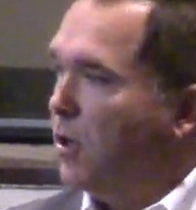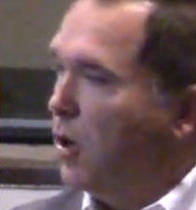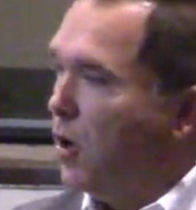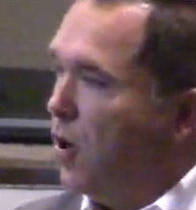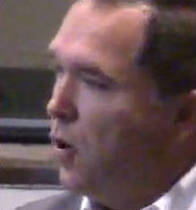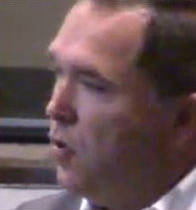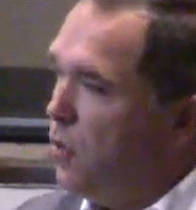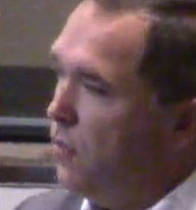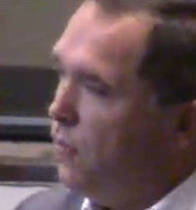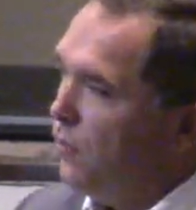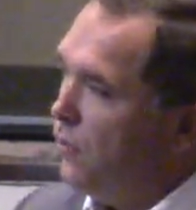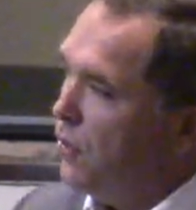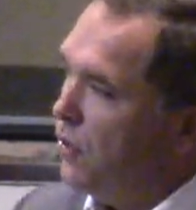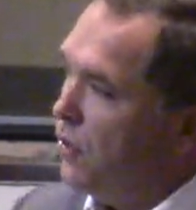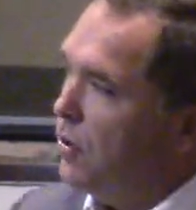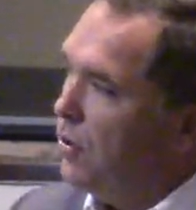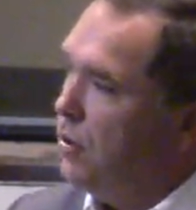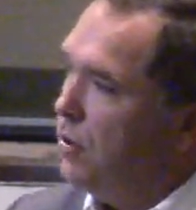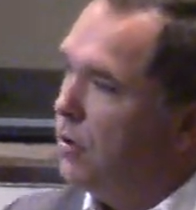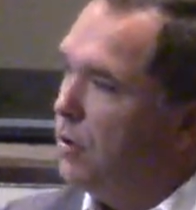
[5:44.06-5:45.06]

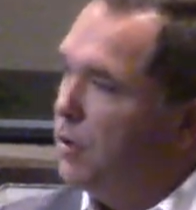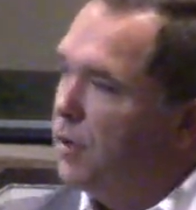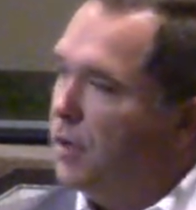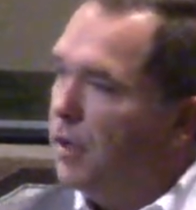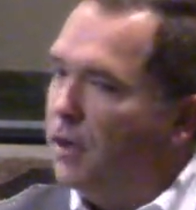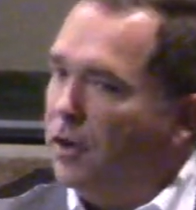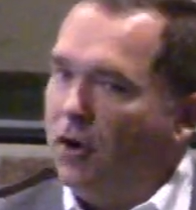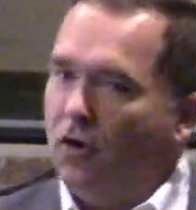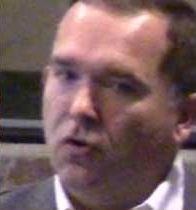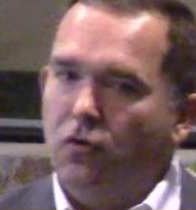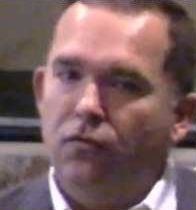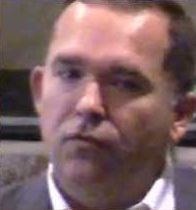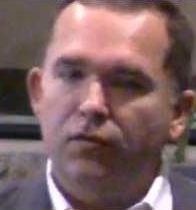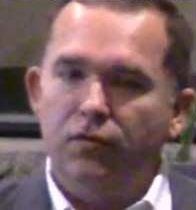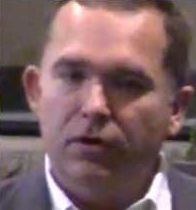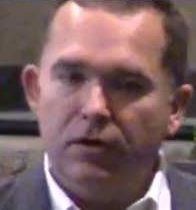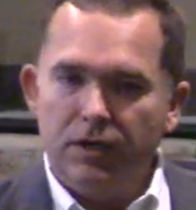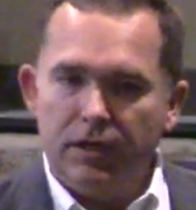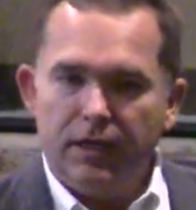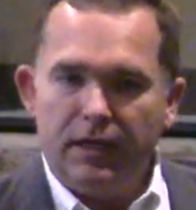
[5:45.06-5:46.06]
over and
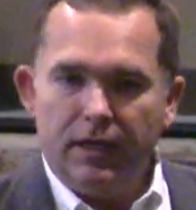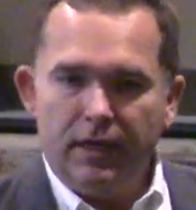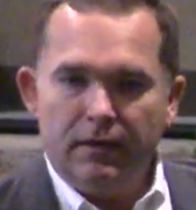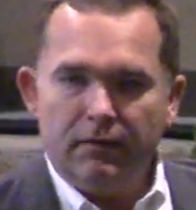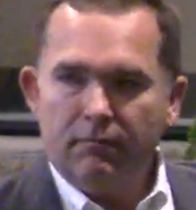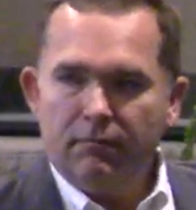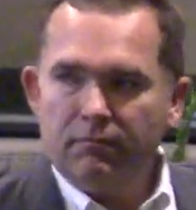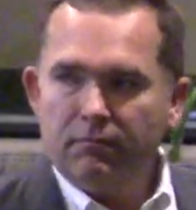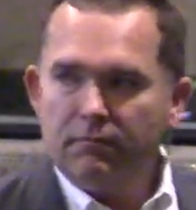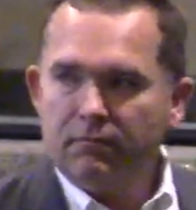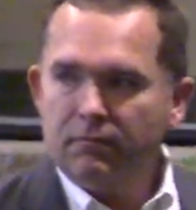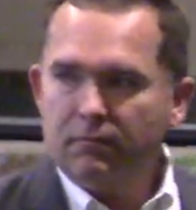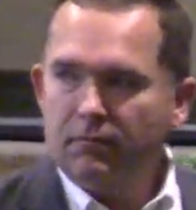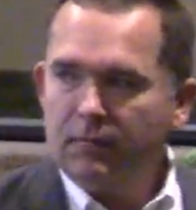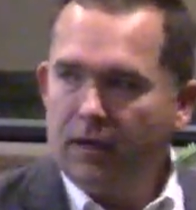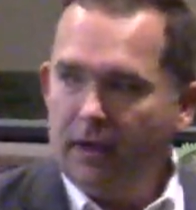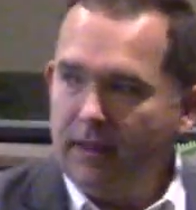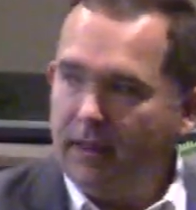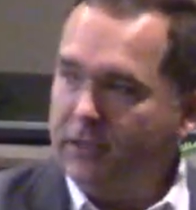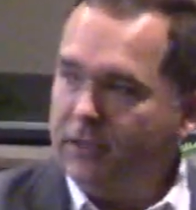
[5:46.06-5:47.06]
over again?
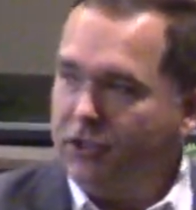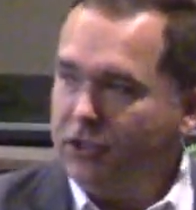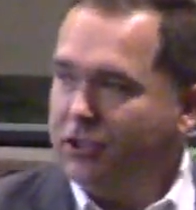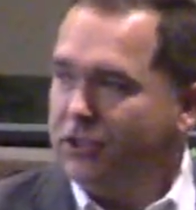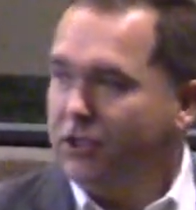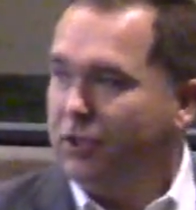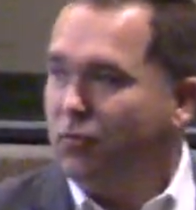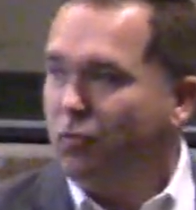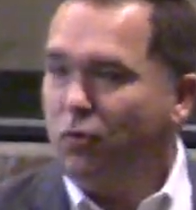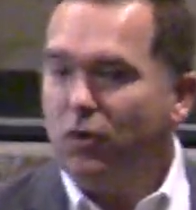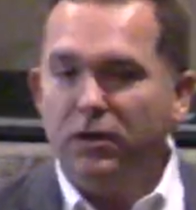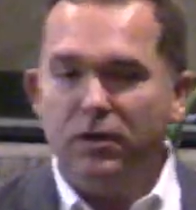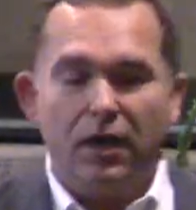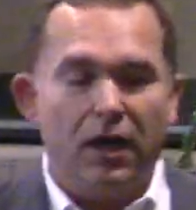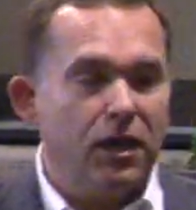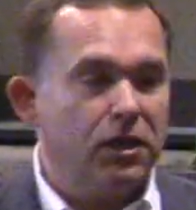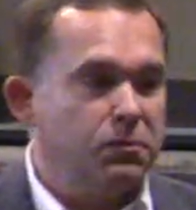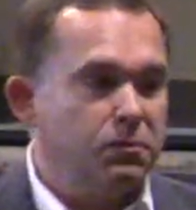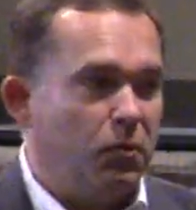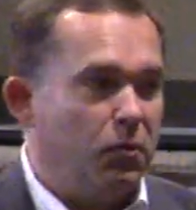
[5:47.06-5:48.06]
And that's just in one
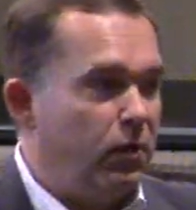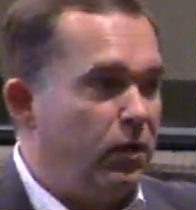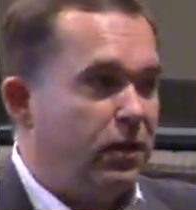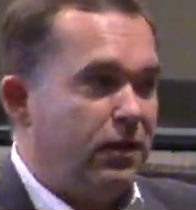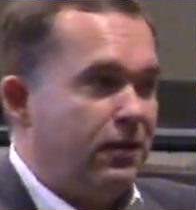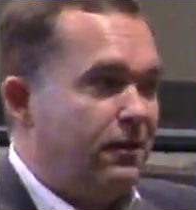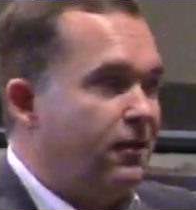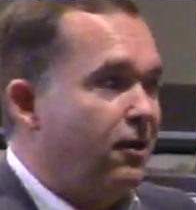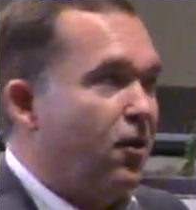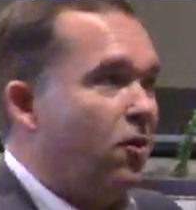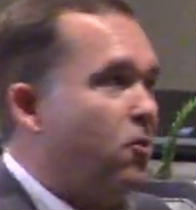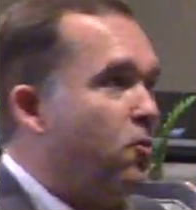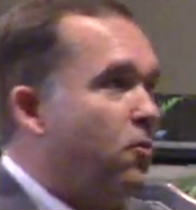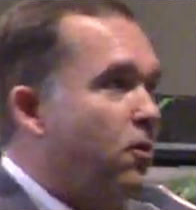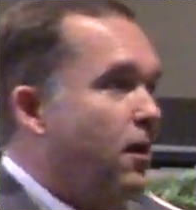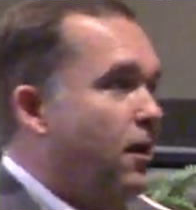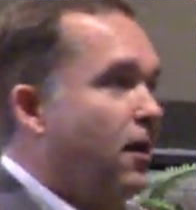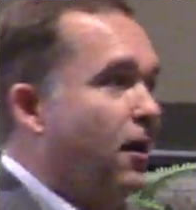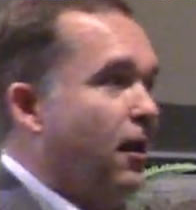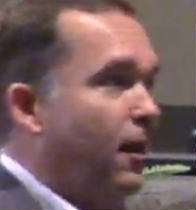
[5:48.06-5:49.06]
gospel. We could
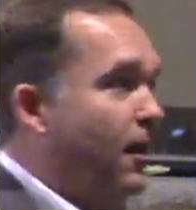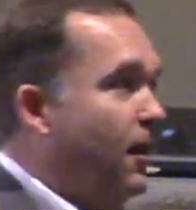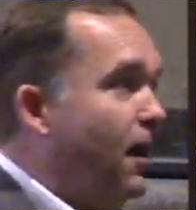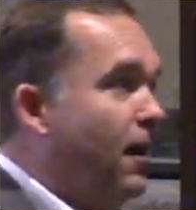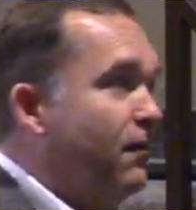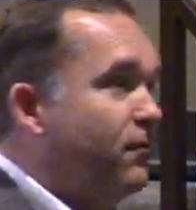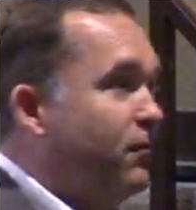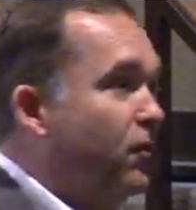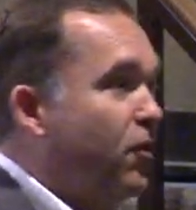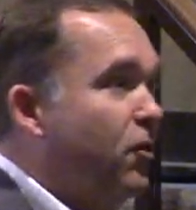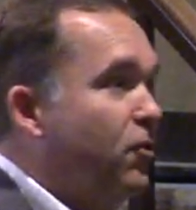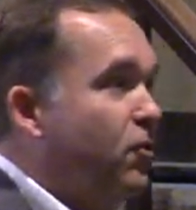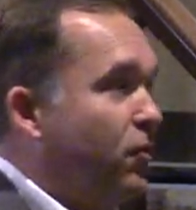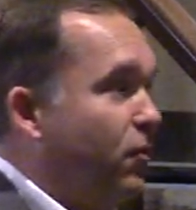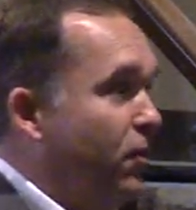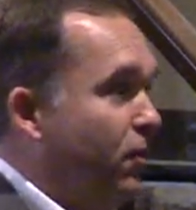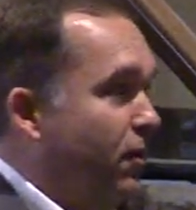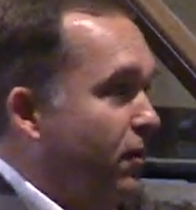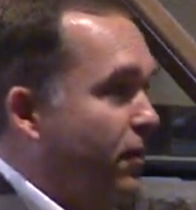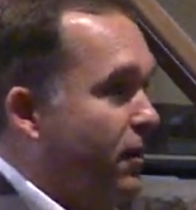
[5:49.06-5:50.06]
go a lot
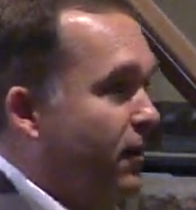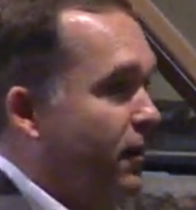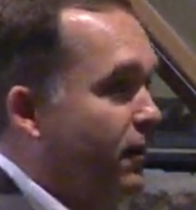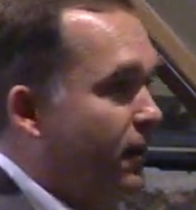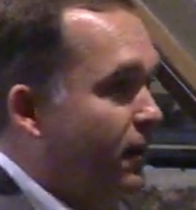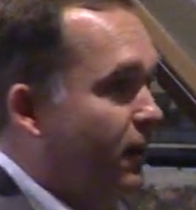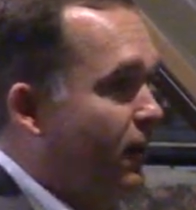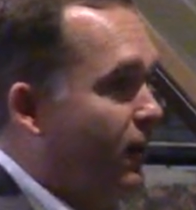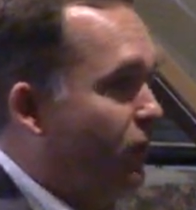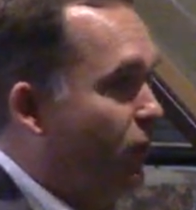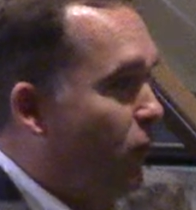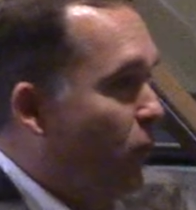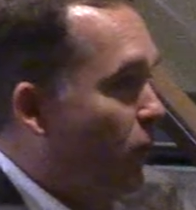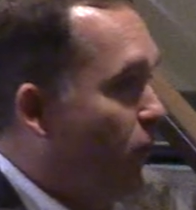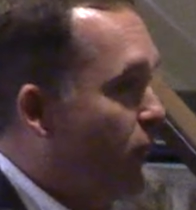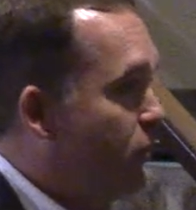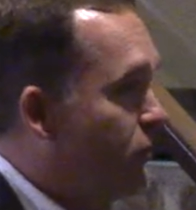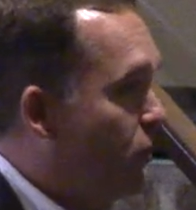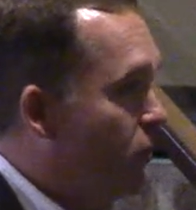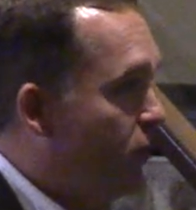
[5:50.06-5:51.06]
further if we
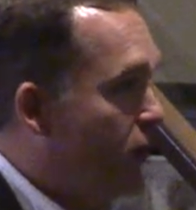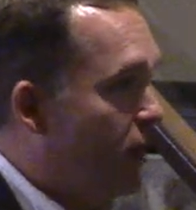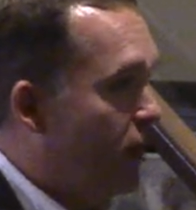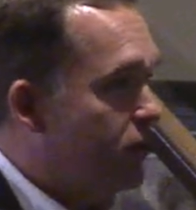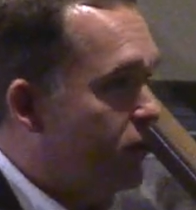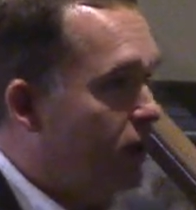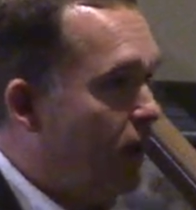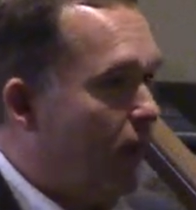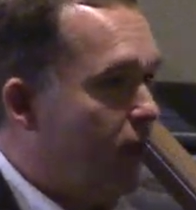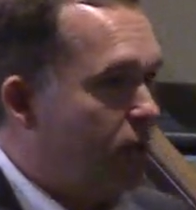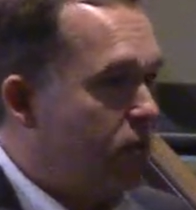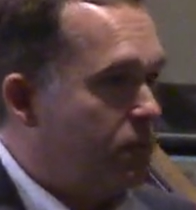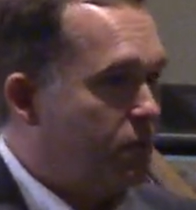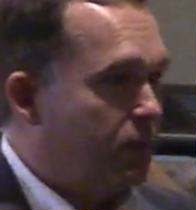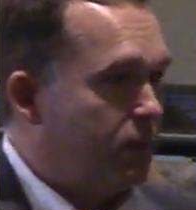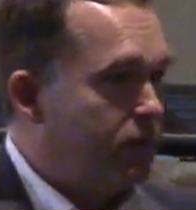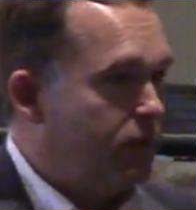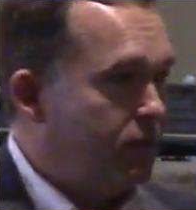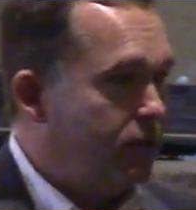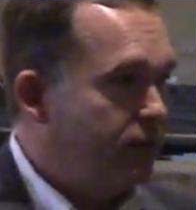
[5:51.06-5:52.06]
went through the other
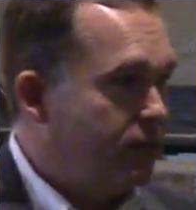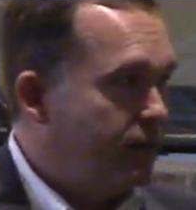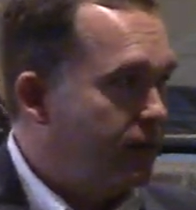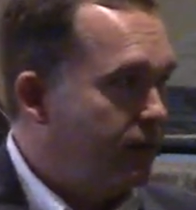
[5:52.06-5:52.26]
gospels.